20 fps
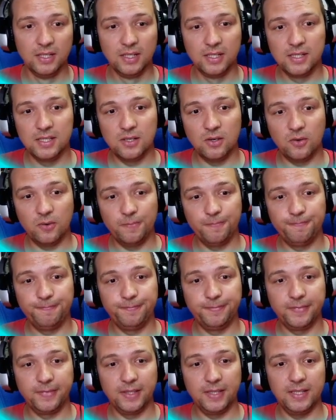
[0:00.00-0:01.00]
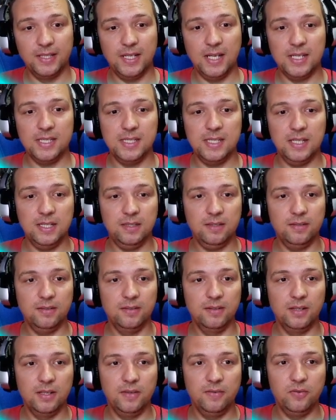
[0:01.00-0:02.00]
So that's it.
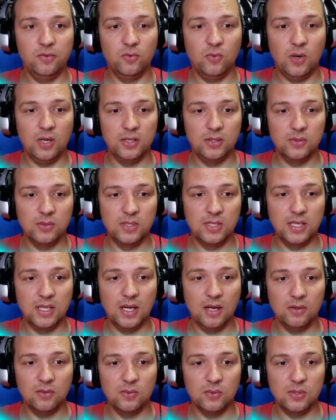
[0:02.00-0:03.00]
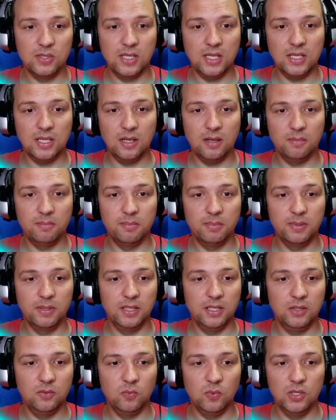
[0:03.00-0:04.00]
If you want to see how to set up,
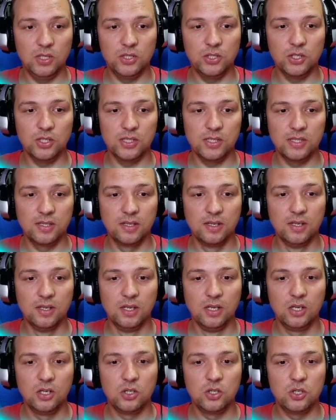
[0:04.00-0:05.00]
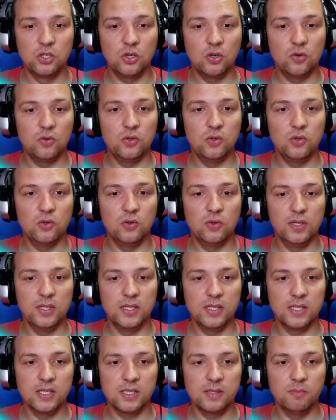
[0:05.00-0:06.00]
it will just show you.
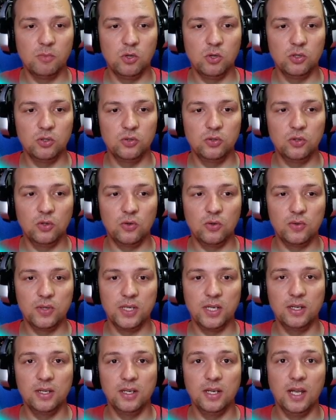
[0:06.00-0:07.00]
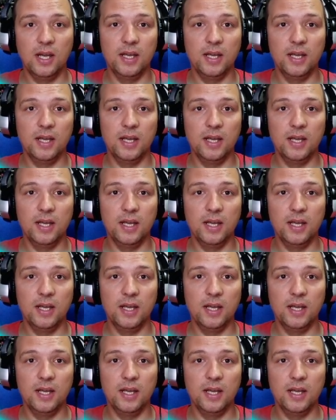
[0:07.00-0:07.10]
It's a small tutorial.